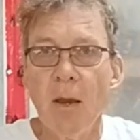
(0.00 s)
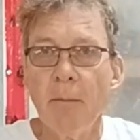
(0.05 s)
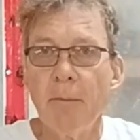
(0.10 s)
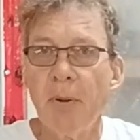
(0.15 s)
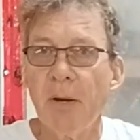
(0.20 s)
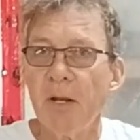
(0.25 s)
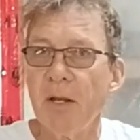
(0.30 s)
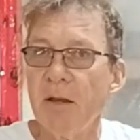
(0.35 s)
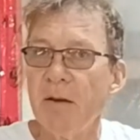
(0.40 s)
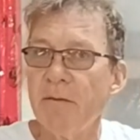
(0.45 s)

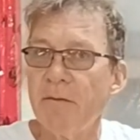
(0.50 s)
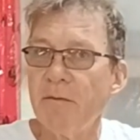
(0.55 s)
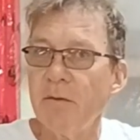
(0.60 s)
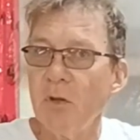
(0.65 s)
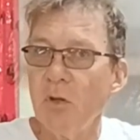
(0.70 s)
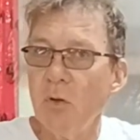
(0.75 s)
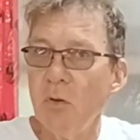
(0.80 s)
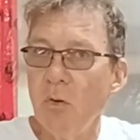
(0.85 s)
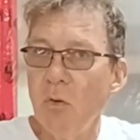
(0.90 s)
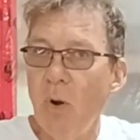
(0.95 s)
But if
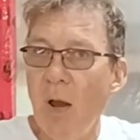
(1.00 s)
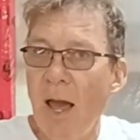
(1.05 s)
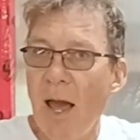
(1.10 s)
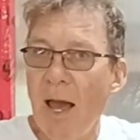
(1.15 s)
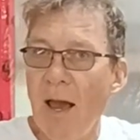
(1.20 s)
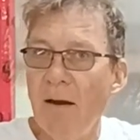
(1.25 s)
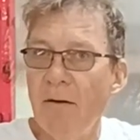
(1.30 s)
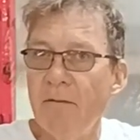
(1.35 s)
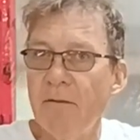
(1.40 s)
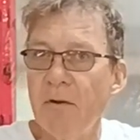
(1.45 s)
you
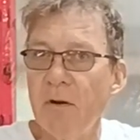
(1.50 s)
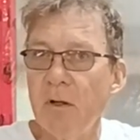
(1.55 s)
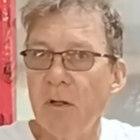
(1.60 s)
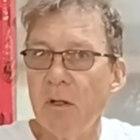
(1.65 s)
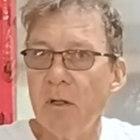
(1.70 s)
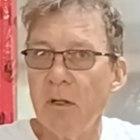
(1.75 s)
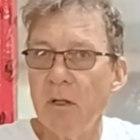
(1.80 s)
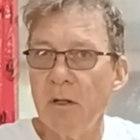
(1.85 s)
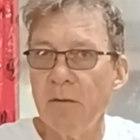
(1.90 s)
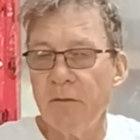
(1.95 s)

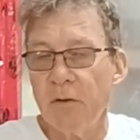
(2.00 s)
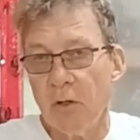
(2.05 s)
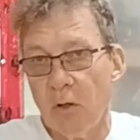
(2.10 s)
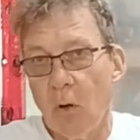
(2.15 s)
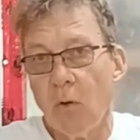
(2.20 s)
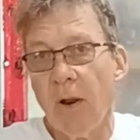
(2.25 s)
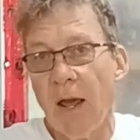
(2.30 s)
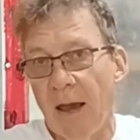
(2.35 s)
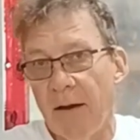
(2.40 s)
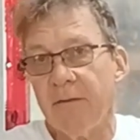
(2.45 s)

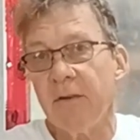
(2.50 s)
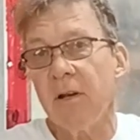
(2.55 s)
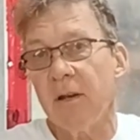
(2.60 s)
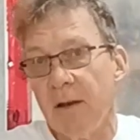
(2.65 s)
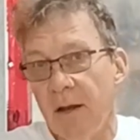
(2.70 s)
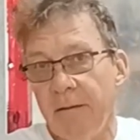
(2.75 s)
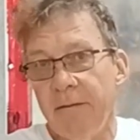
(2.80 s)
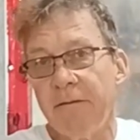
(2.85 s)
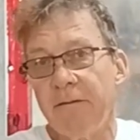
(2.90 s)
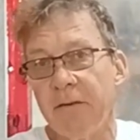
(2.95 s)
don't have
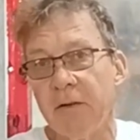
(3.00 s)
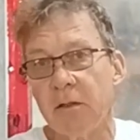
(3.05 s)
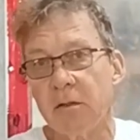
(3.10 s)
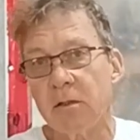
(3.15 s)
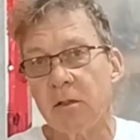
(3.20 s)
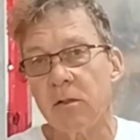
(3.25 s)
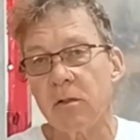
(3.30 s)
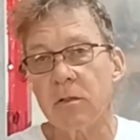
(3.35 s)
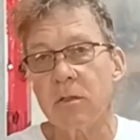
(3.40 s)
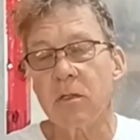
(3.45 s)
enough
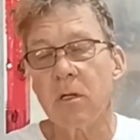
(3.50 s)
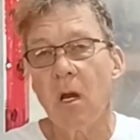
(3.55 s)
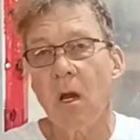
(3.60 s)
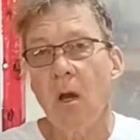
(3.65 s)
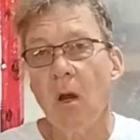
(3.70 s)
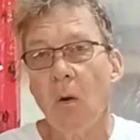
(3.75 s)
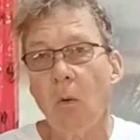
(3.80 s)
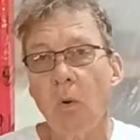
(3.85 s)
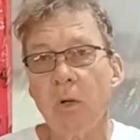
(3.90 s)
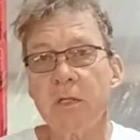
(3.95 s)
filters,
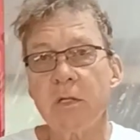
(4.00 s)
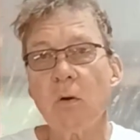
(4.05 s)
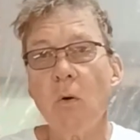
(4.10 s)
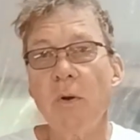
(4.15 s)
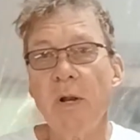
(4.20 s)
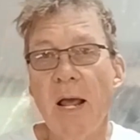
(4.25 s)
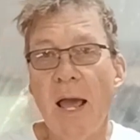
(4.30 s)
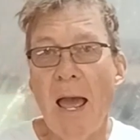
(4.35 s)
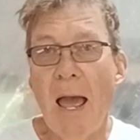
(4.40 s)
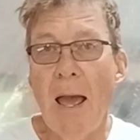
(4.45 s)
what's
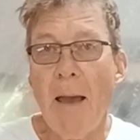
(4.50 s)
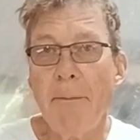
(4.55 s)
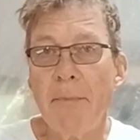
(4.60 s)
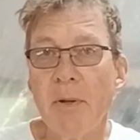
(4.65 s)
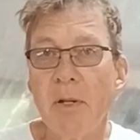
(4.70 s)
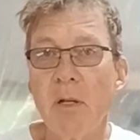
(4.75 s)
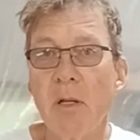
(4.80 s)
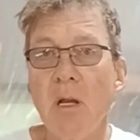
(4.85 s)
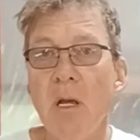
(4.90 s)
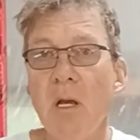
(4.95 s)
going to
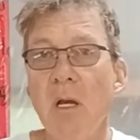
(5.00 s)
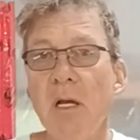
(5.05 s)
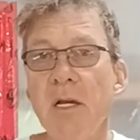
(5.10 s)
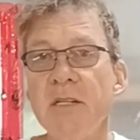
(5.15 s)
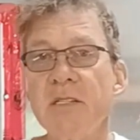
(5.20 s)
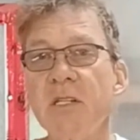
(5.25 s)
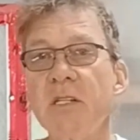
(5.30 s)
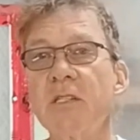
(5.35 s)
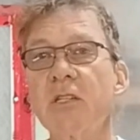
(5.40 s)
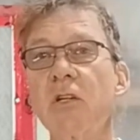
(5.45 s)
happen
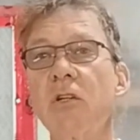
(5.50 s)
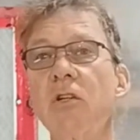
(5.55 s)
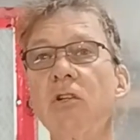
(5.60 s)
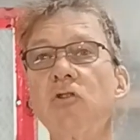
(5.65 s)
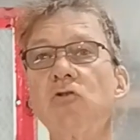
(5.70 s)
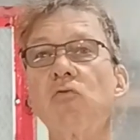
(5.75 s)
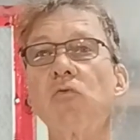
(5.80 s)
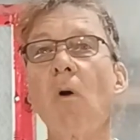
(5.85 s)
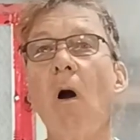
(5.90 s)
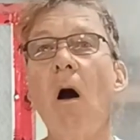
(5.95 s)
is it's going
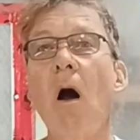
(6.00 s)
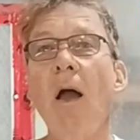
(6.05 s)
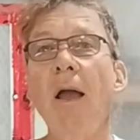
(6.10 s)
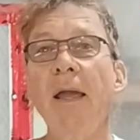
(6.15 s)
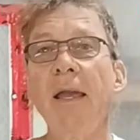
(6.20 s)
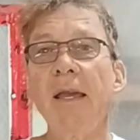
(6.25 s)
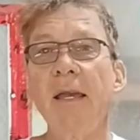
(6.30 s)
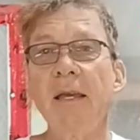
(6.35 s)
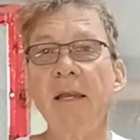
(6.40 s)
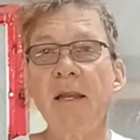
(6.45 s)
to
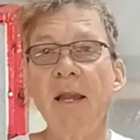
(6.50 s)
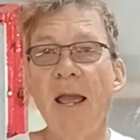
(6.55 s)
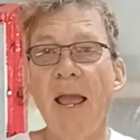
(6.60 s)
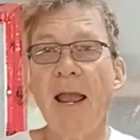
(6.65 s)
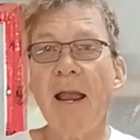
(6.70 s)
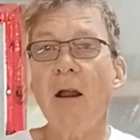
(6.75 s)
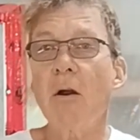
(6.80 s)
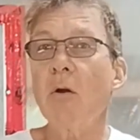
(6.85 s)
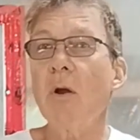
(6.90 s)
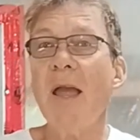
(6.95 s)
draw in
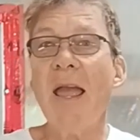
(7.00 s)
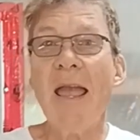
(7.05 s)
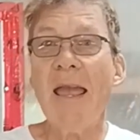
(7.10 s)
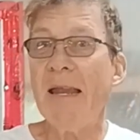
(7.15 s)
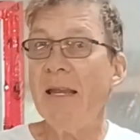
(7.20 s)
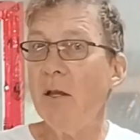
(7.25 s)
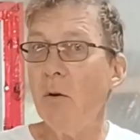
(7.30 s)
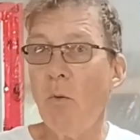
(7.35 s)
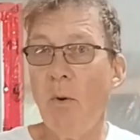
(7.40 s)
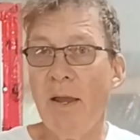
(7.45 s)
air
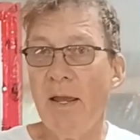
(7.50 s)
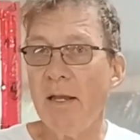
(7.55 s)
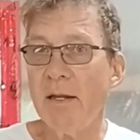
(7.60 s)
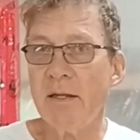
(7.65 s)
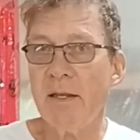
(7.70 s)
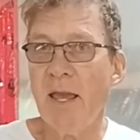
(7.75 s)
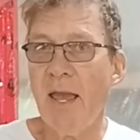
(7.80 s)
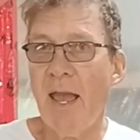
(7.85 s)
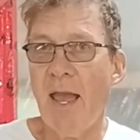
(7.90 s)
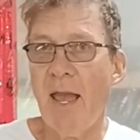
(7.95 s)
any way
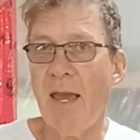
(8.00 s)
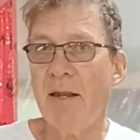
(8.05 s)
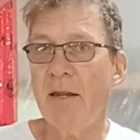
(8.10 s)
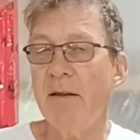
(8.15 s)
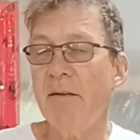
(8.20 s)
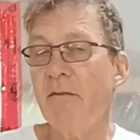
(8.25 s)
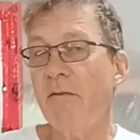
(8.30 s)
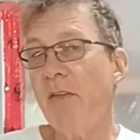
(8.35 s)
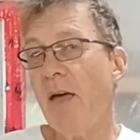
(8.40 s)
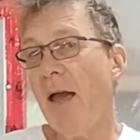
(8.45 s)
it can.
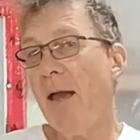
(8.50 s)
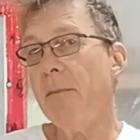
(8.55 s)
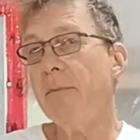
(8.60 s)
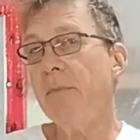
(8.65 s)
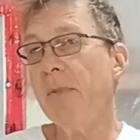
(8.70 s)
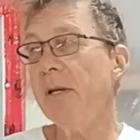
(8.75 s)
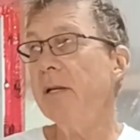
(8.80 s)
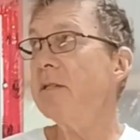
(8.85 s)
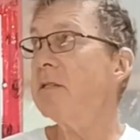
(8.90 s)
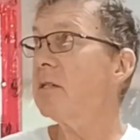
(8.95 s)
And that
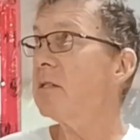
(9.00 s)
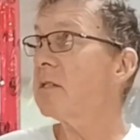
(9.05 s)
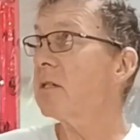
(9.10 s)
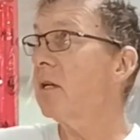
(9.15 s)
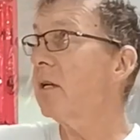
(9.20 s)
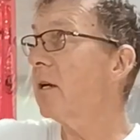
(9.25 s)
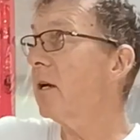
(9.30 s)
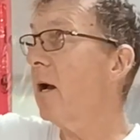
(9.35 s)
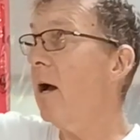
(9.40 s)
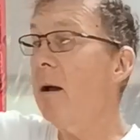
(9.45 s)
means it's
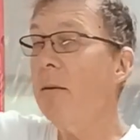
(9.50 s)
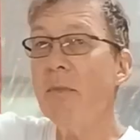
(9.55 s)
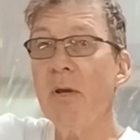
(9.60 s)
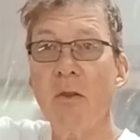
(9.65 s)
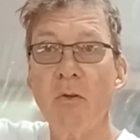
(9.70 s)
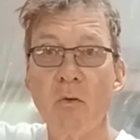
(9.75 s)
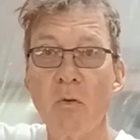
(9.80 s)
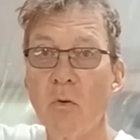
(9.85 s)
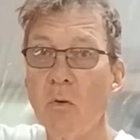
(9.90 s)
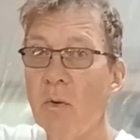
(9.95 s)
going to come in
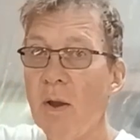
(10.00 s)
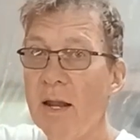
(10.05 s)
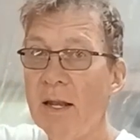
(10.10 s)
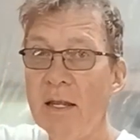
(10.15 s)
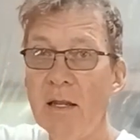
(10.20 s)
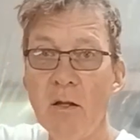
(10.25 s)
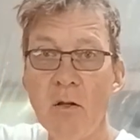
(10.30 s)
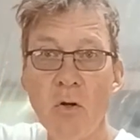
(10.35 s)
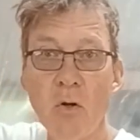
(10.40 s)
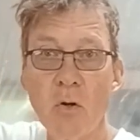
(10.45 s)
through
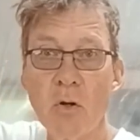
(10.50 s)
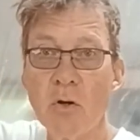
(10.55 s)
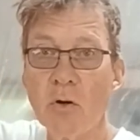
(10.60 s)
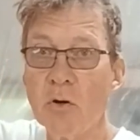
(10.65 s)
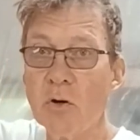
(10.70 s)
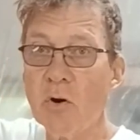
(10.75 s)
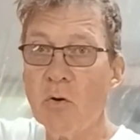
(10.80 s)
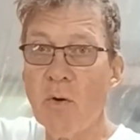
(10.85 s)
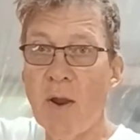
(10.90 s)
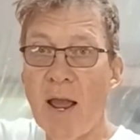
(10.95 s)
any nook
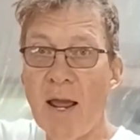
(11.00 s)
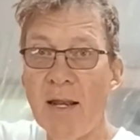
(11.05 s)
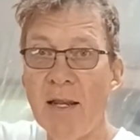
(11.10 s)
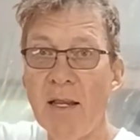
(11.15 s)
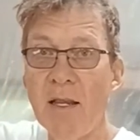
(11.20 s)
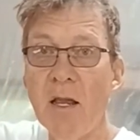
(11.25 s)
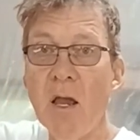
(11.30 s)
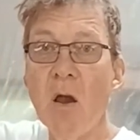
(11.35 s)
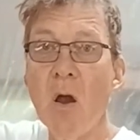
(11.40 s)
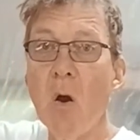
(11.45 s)
or
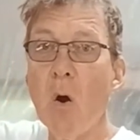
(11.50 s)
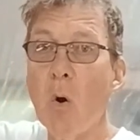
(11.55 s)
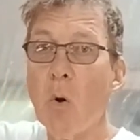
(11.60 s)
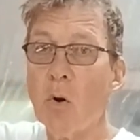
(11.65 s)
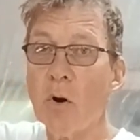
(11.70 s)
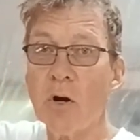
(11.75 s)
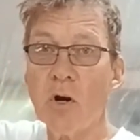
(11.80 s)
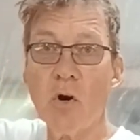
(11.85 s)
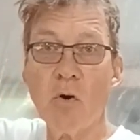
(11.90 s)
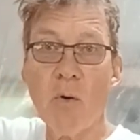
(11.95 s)
cranny
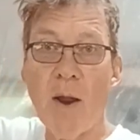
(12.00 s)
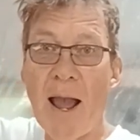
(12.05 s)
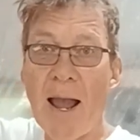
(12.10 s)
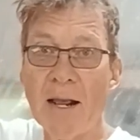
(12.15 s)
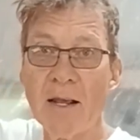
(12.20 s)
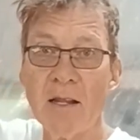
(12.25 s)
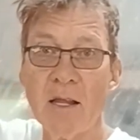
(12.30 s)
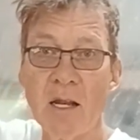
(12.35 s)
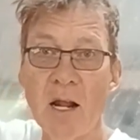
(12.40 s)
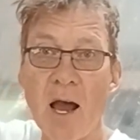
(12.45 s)
or
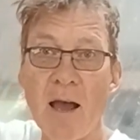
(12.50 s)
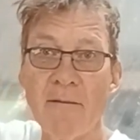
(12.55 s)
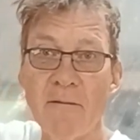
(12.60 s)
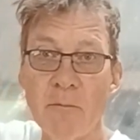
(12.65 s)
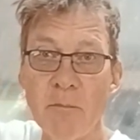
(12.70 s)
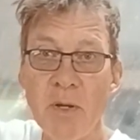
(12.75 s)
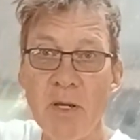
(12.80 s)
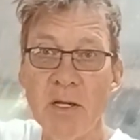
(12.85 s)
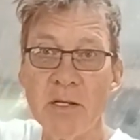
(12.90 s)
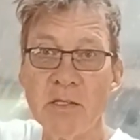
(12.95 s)
crack that I've
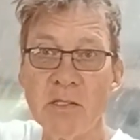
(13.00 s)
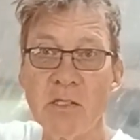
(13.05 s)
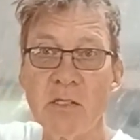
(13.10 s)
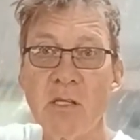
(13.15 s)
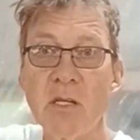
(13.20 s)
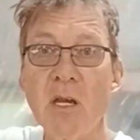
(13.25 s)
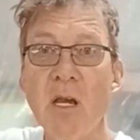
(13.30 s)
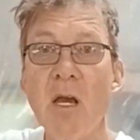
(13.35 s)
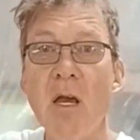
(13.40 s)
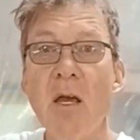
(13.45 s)

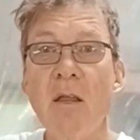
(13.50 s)
missed.